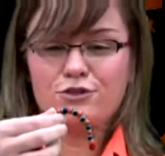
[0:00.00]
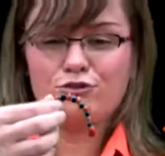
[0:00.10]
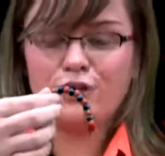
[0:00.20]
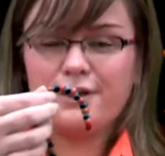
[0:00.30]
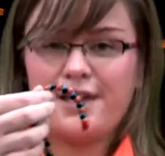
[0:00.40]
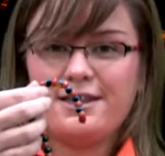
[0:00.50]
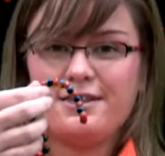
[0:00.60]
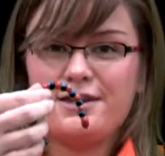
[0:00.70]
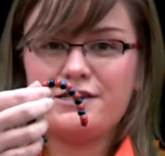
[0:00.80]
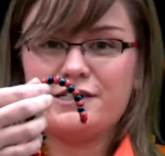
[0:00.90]
look like
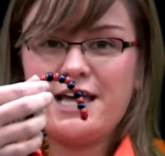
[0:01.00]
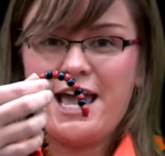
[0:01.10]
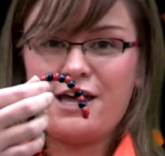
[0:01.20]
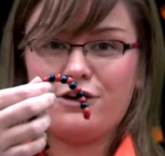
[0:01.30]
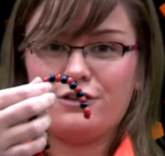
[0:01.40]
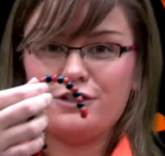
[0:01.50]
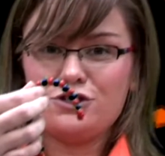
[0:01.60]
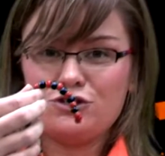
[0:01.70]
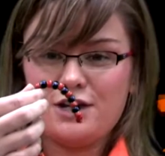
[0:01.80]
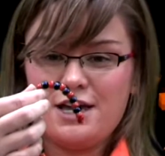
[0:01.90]
this to hang on the
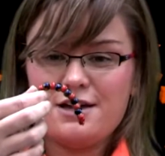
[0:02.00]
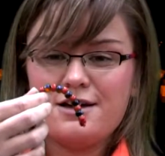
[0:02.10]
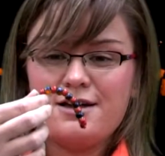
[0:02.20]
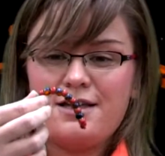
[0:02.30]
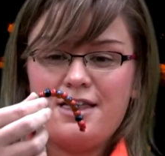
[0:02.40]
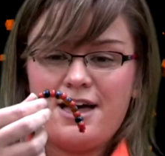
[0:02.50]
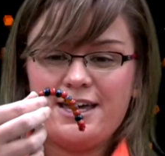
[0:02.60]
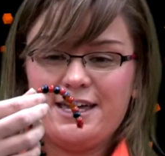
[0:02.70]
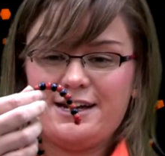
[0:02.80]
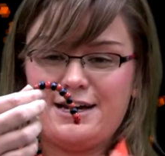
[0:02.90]
tree.
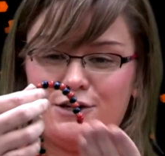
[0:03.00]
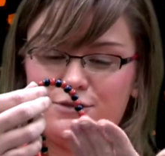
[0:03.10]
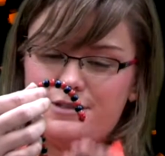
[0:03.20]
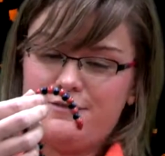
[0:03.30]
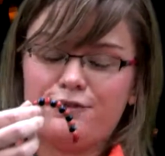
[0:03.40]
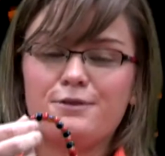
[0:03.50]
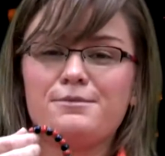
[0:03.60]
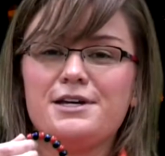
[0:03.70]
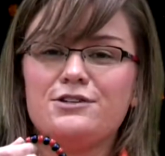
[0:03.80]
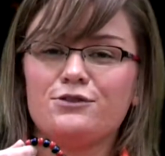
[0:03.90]
Again, I use
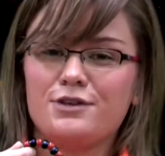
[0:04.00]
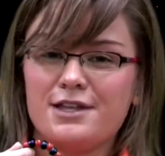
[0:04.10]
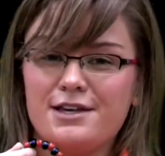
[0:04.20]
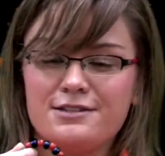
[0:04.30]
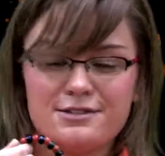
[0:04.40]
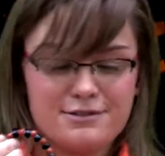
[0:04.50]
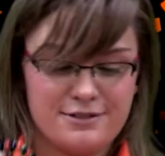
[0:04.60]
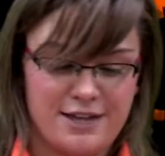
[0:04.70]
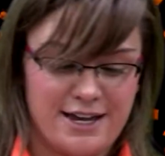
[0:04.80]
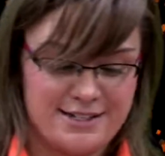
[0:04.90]
different beads for this.
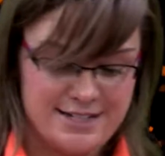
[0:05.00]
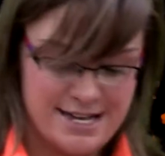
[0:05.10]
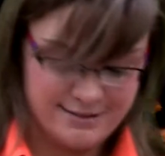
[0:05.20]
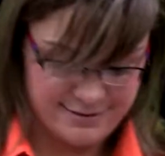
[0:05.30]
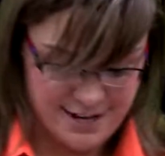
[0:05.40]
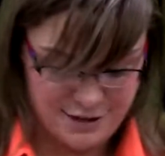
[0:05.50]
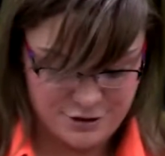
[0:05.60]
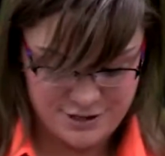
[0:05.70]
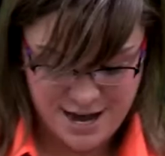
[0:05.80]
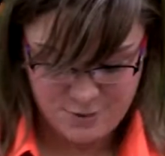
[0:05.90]
Like I said,
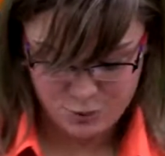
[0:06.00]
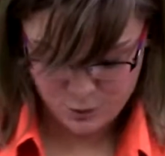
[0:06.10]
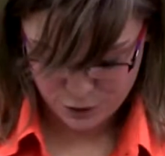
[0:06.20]
either type will